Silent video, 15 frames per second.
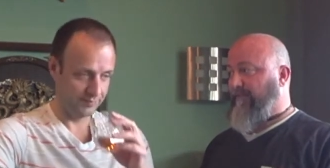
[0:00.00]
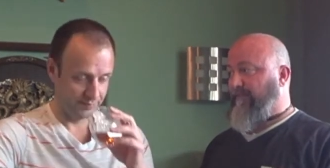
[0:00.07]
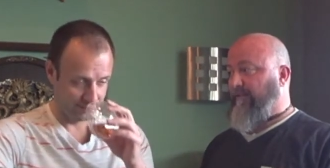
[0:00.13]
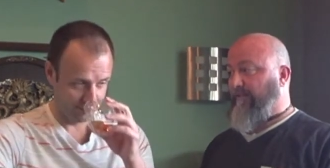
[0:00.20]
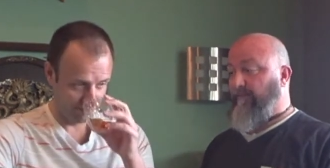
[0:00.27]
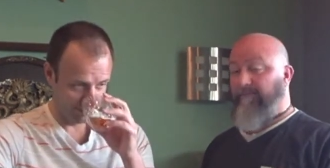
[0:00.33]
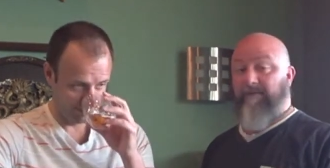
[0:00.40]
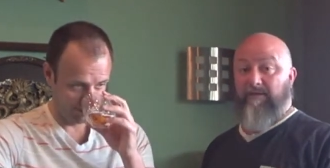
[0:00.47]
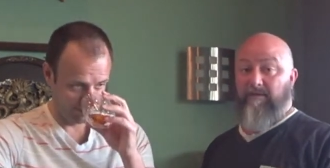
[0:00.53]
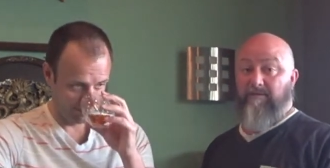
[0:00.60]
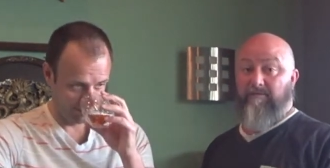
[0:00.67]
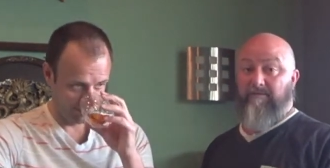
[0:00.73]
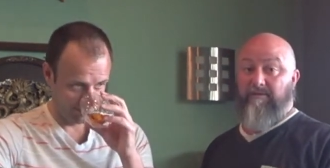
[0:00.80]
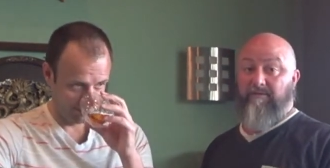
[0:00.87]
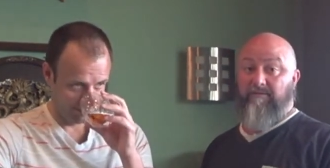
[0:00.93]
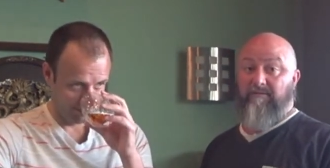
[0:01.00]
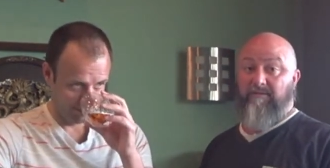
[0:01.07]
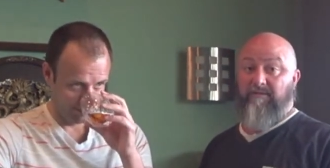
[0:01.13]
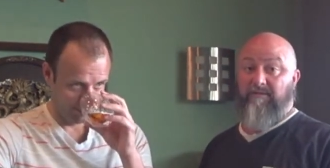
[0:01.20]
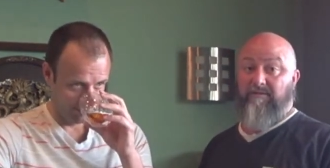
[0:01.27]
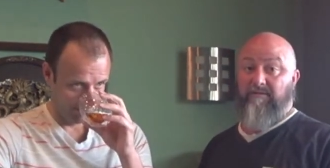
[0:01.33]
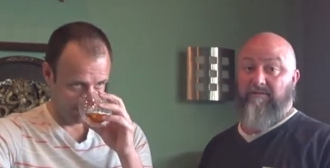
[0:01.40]
Speaker 1: I'm going to be honest with you.
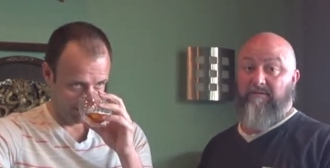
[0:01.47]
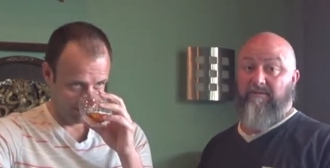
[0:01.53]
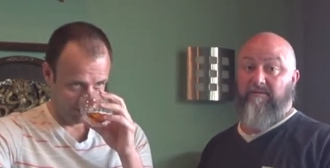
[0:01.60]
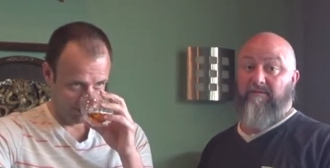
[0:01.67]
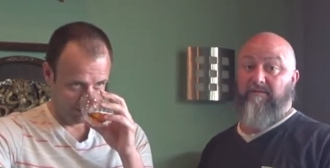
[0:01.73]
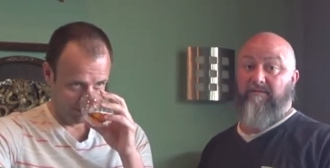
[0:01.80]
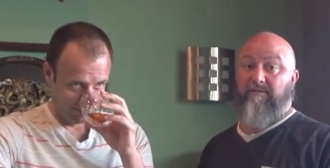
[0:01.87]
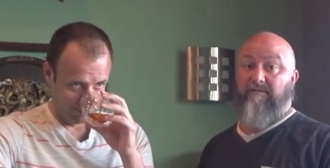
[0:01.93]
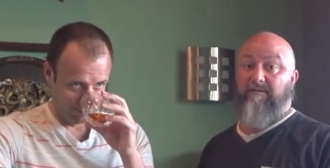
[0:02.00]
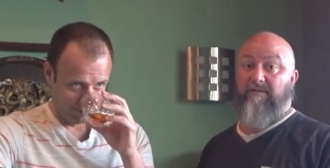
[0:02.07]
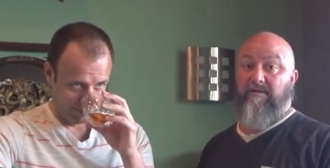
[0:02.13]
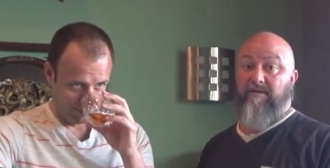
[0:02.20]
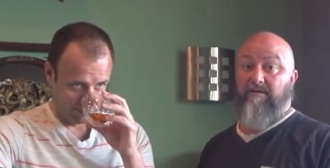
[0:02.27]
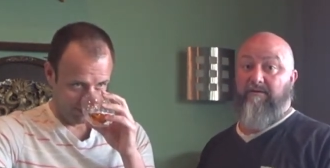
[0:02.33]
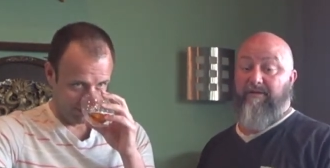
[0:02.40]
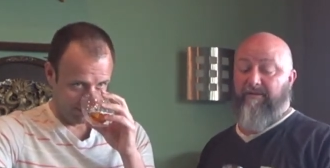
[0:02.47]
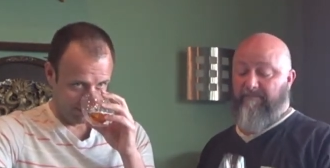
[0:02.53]
Not great.